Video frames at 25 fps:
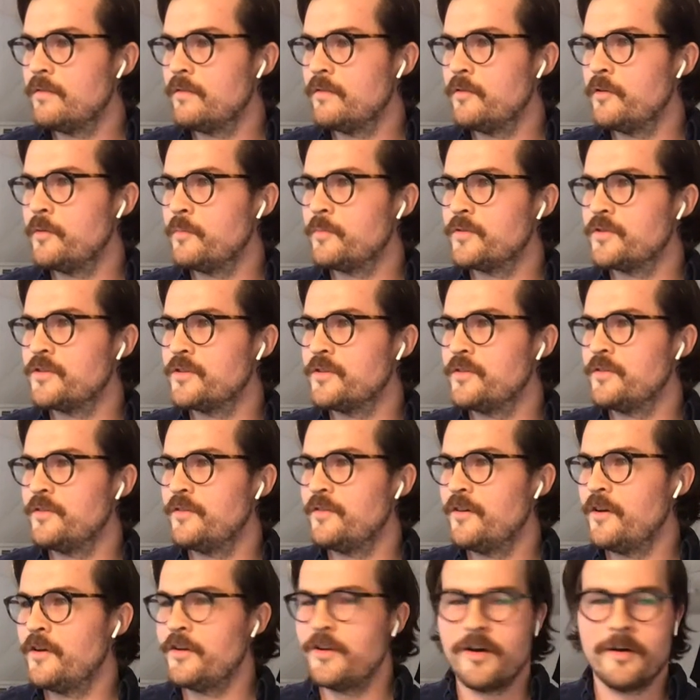Oops.
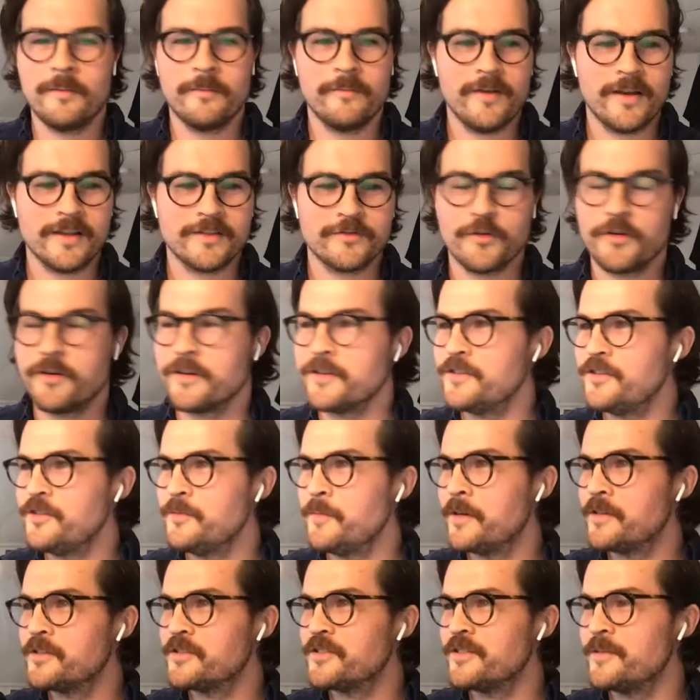Oh no, I'm fast forwarding too
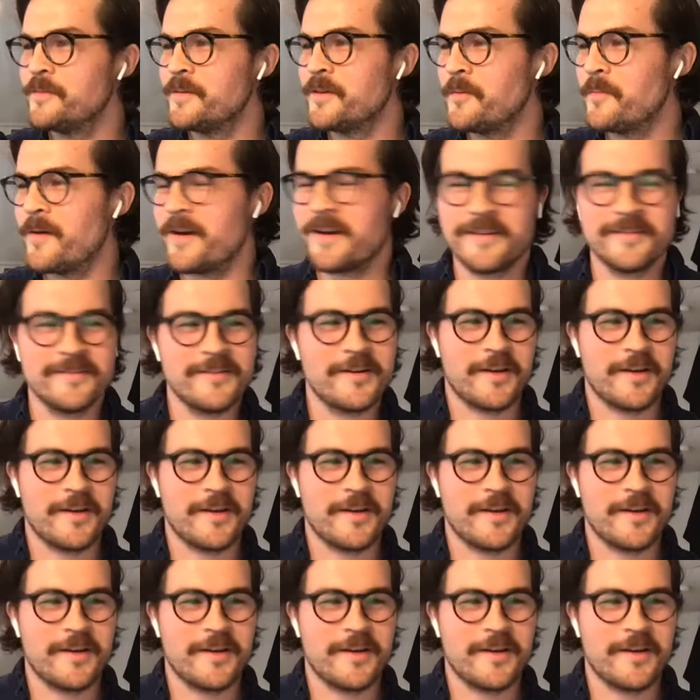much. Let me go back.